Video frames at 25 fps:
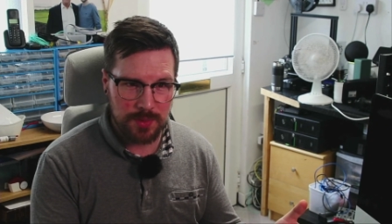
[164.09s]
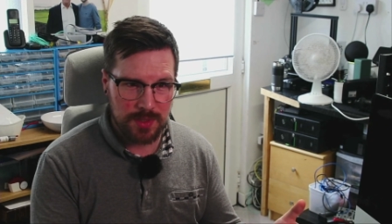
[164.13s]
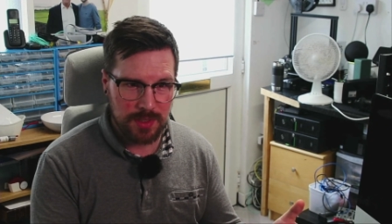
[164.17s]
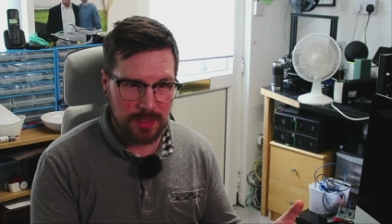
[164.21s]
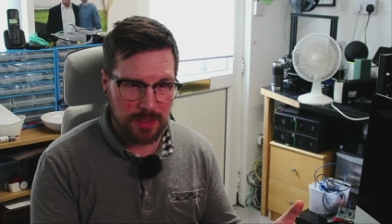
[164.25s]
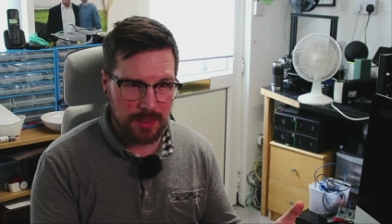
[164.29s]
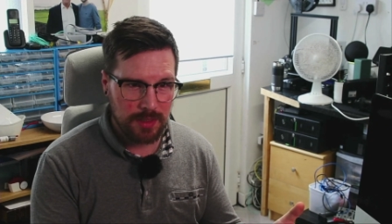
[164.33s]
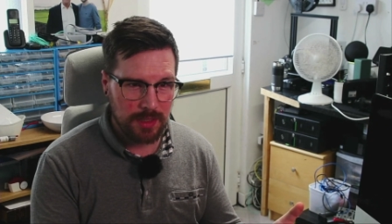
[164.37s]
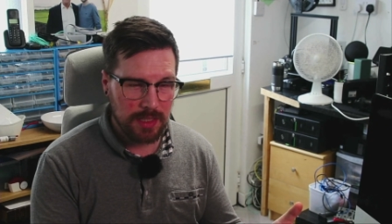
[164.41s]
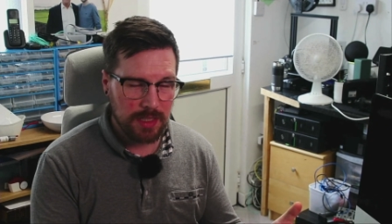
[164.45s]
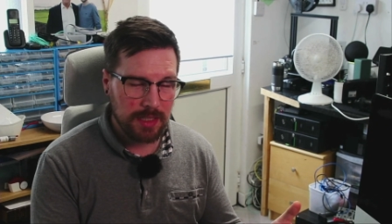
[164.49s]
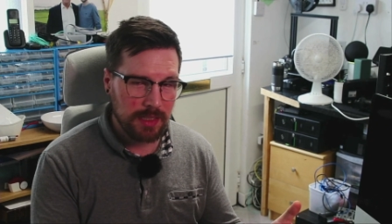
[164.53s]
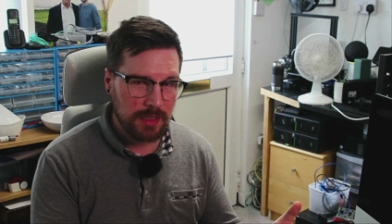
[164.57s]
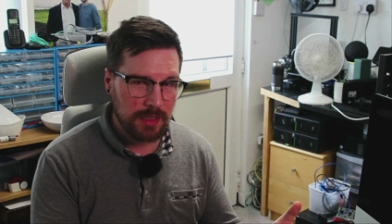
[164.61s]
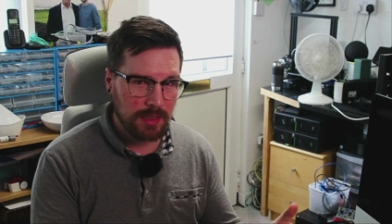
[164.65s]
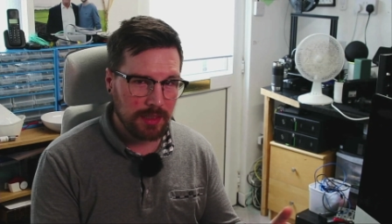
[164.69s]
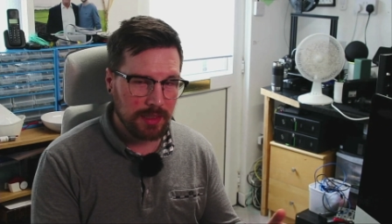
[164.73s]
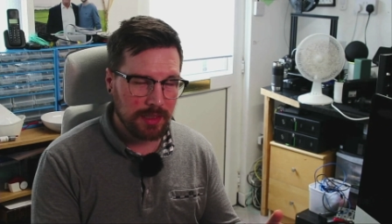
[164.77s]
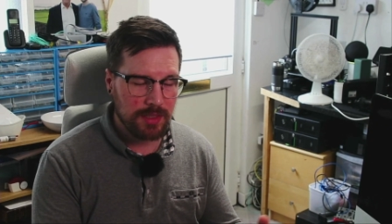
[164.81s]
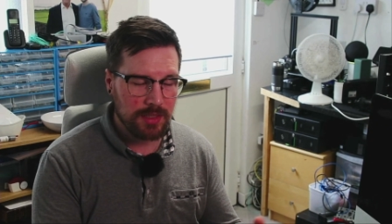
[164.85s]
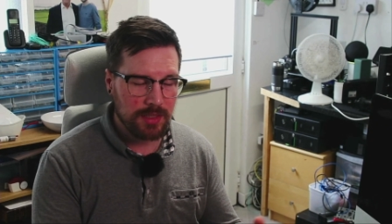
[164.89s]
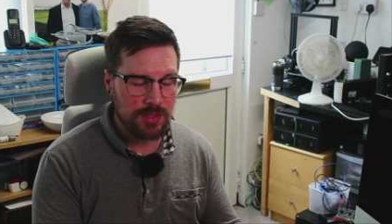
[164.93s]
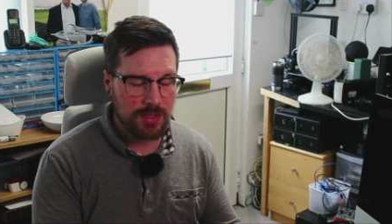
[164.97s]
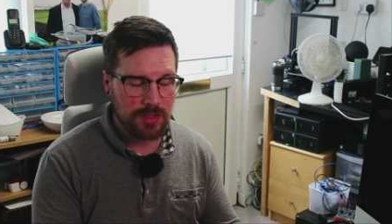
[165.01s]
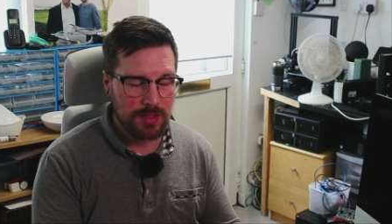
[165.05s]
in
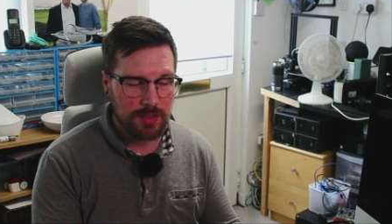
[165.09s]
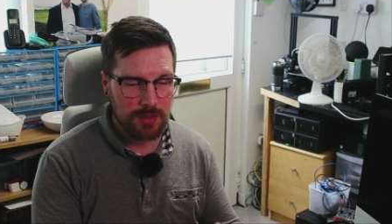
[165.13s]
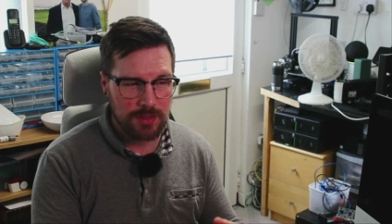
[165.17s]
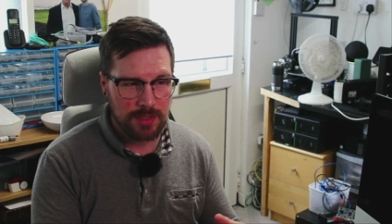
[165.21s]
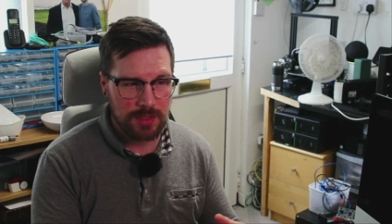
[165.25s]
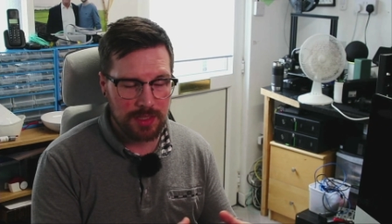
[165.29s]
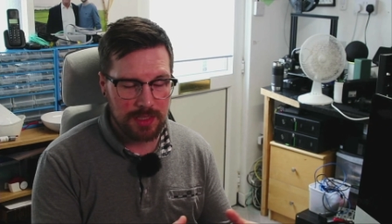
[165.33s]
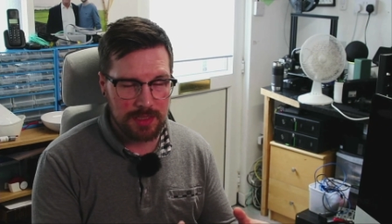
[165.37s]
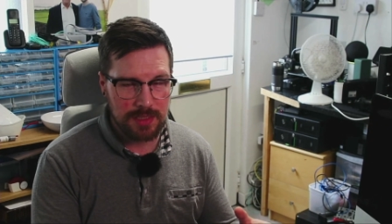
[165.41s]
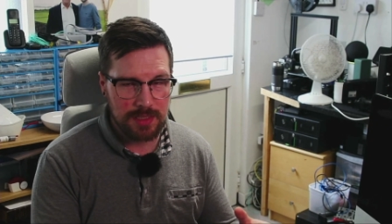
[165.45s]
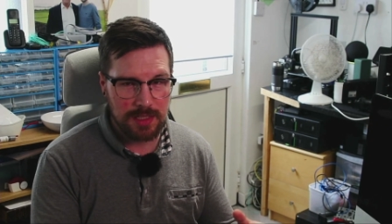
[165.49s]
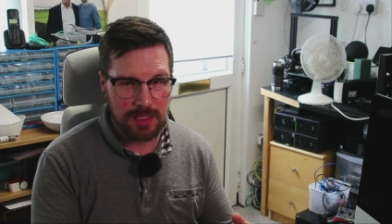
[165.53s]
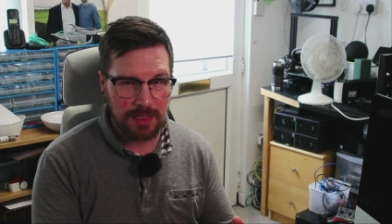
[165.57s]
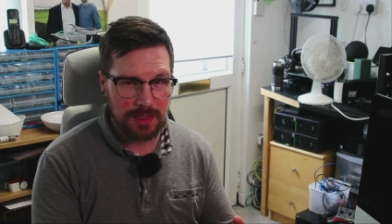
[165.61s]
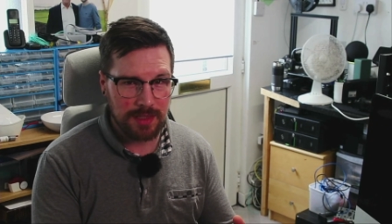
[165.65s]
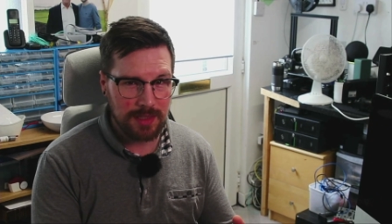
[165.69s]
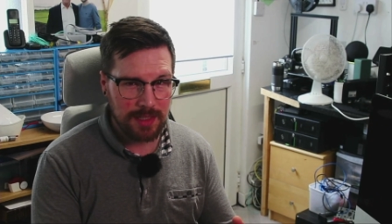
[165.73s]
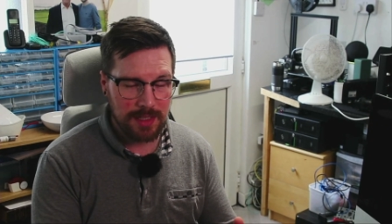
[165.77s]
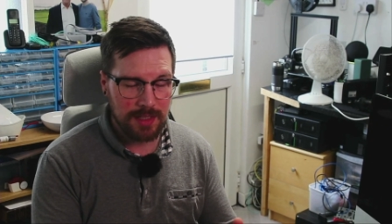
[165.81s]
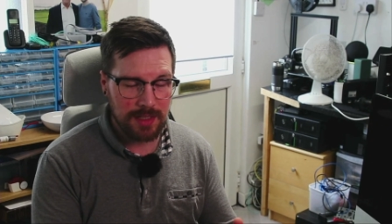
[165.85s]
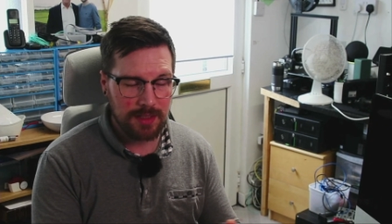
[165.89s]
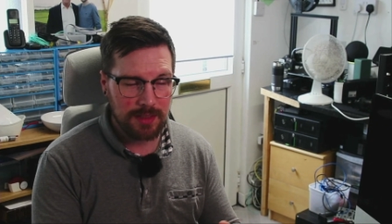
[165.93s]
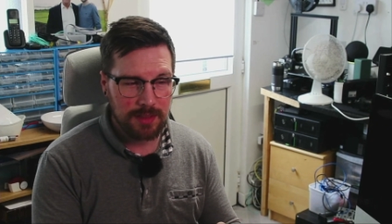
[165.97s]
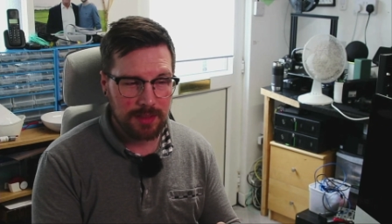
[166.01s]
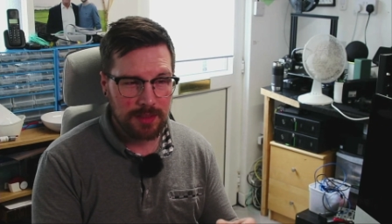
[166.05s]
english and things like
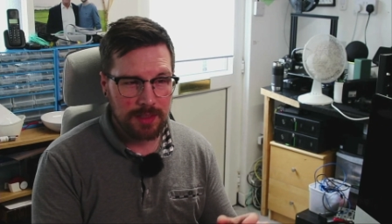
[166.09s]
that